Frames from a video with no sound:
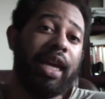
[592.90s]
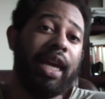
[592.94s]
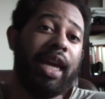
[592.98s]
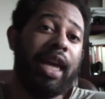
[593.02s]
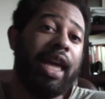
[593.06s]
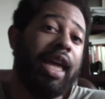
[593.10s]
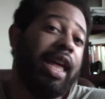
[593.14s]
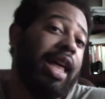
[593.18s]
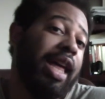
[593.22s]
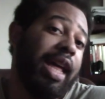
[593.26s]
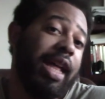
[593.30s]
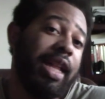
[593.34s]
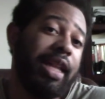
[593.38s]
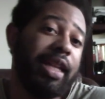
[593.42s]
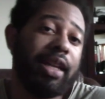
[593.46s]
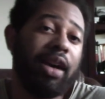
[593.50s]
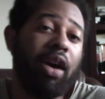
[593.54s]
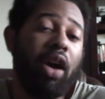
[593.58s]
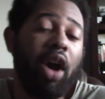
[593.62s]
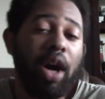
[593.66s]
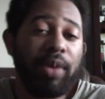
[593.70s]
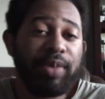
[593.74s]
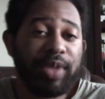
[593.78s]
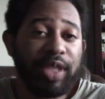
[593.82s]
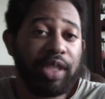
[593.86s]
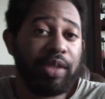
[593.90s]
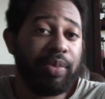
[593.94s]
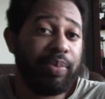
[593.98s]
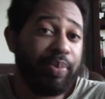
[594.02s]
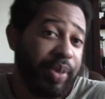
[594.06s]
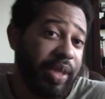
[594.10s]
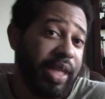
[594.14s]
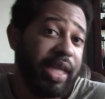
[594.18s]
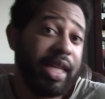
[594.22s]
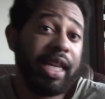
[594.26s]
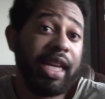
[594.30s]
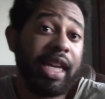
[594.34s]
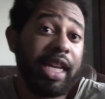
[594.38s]
And option
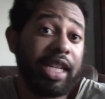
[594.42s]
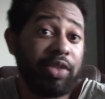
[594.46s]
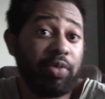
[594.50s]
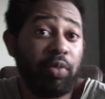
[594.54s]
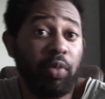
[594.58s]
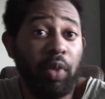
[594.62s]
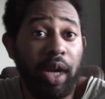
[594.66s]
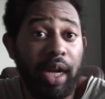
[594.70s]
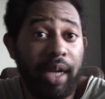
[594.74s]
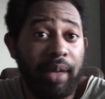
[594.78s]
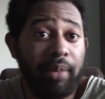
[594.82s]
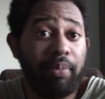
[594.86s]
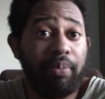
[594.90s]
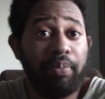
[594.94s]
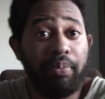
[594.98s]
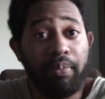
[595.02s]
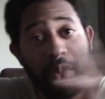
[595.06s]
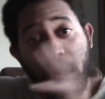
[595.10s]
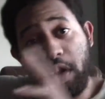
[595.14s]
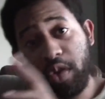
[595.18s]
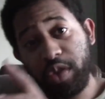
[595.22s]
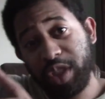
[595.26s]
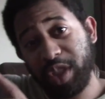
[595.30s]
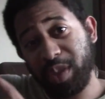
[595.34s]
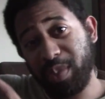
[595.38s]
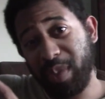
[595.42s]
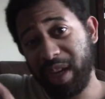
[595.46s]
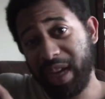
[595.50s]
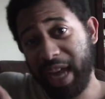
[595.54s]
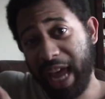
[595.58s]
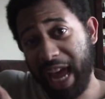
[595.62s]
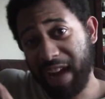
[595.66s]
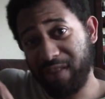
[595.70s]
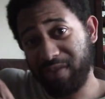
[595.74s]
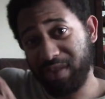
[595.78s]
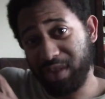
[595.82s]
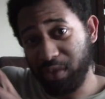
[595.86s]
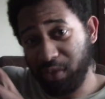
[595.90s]
B is what most men
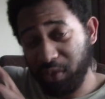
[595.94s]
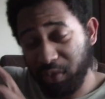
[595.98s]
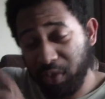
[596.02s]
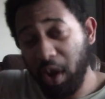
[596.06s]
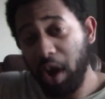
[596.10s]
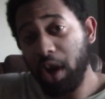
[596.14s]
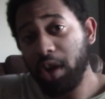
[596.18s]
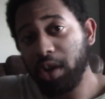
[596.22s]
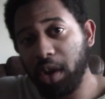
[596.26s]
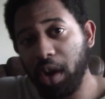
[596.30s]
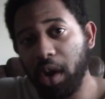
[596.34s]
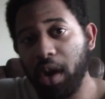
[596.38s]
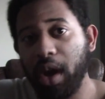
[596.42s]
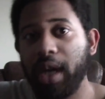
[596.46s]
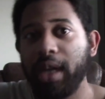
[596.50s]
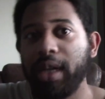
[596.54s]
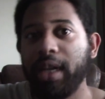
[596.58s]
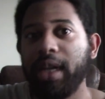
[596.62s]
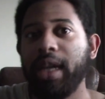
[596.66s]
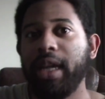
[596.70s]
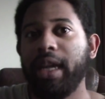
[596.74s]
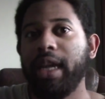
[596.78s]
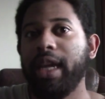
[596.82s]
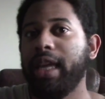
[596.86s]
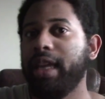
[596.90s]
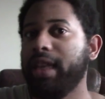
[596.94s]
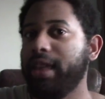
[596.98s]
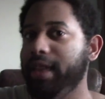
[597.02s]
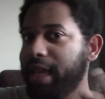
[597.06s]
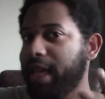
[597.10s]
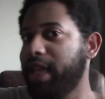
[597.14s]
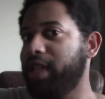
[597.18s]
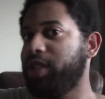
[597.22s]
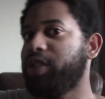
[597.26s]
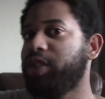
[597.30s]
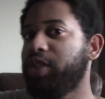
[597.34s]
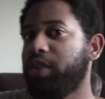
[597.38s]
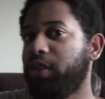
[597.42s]
have to fall on in
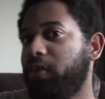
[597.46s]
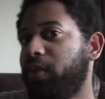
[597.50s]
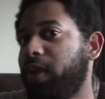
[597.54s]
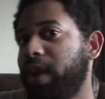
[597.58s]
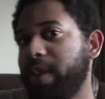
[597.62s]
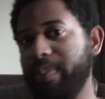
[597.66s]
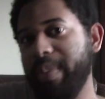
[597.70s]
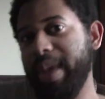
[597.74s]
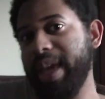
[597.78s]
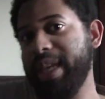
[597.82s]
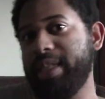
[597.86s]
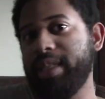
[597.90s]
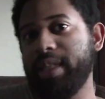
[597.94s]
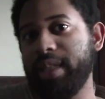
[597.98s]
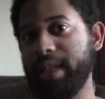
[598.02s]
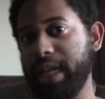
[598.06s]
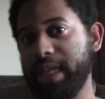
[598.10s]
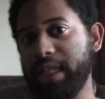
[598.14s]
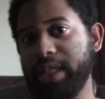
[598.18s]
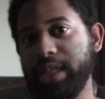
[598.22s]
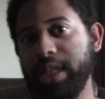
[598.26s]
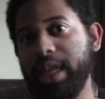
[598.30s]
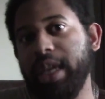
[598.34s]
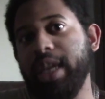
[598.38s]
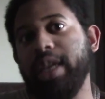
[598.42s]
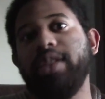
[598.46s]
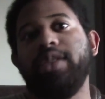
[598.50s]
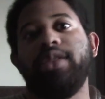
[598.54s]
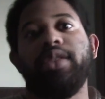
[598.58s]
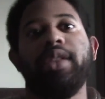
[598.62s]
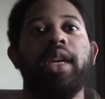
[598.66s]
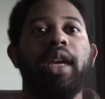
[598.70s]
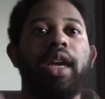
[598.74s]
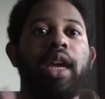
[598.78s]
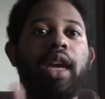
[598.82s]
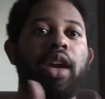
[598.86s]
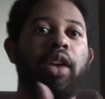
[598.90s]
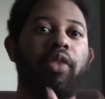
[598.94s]
nature of what mate selection is
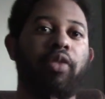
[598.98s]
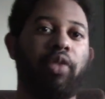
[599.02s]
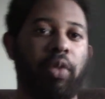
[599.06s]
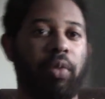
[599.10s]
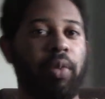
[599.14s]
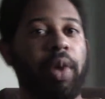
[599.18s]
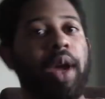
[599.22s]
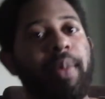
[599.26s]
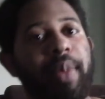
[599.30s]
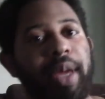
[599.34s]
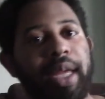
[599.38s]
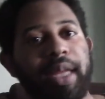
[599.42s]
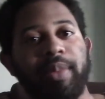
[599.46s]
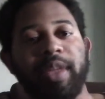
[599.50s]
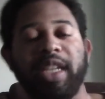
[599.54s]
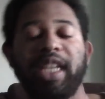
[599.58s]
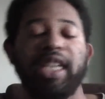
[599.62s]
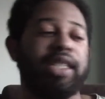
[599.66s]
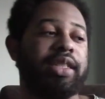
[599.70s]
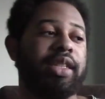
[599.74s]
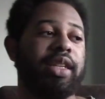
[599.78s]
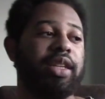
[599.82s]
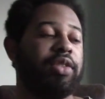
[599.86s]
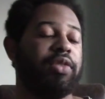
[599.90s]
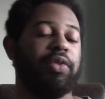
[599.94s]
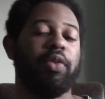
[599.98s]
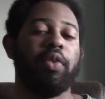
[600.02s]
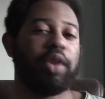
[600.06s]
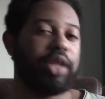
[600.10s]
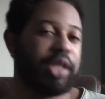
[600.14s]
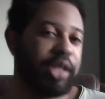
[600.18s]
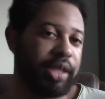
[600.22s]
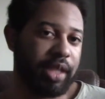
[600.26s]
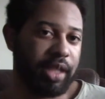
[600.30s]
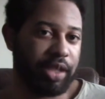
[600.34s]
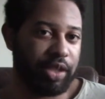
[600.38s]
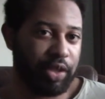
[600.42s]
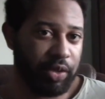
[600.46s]
for women. Because the
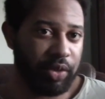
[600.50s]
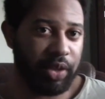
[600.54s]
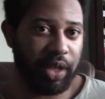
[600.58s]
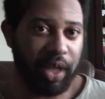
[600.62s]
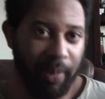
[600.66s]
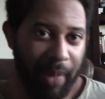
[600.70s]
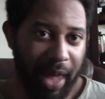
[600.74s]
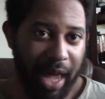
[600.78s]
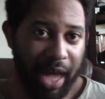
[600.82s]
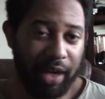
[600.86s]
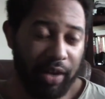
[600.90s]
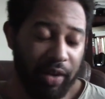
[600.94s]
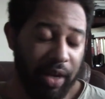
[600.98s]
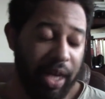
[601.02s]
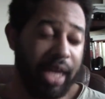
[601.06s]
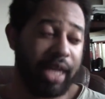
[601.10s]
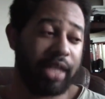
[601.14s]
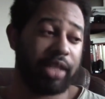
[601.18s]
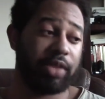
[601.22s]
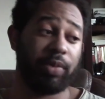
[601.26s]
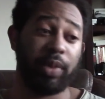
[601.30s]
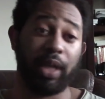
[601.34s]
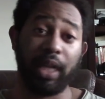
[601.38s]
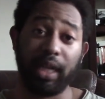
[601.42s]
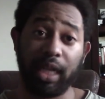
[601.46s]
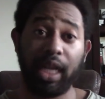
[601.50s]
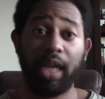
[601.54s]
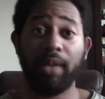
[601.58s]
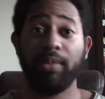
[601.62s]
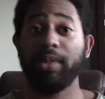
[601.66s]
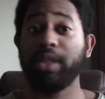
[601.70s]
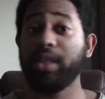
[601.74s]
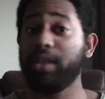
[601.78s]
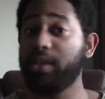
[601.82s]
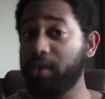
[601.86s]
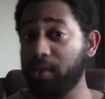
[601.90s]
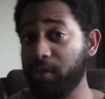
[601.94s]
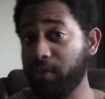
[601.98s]
unfortunate truth of the matter is, when it
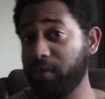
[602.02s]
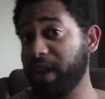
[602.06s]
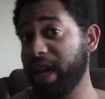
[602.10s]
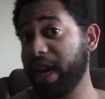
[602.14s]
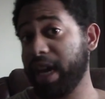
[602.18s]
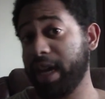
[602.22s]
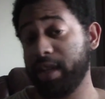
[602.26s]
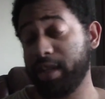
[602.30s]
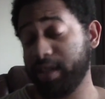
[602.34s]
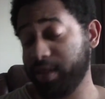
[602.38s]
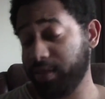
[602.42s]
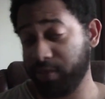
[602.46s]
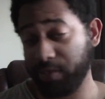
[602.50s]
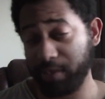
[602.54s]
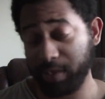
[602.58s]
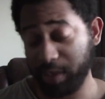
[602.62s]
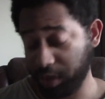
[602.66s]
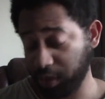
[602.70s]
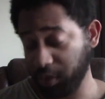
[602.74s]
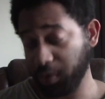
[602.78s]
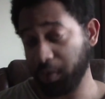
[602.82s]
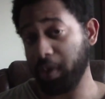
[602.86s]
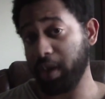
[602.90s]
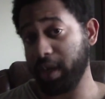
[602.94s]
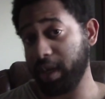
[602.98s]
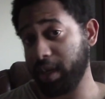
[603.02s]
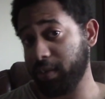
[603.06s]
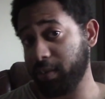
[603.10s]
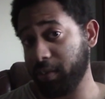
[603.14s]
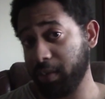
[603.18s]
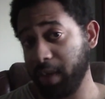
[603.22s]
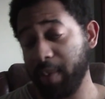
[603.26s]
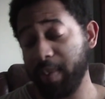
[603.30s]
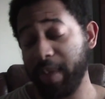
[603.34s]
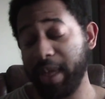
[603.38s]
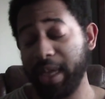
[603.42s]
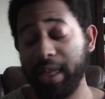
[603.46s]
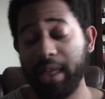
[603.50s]
comes to the vast majority of
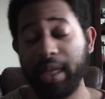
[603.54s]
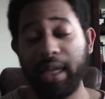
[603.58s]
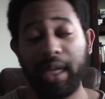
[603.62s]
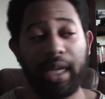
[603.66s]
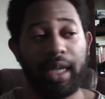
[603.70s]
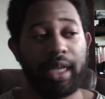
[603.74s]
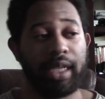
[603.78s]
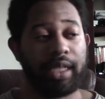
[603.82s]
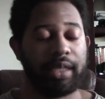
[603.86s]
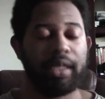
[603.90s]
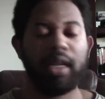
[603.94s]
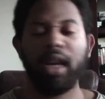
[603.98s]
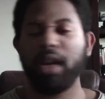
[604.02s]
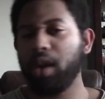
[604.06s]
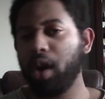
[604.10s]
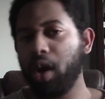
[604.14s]
women, it's not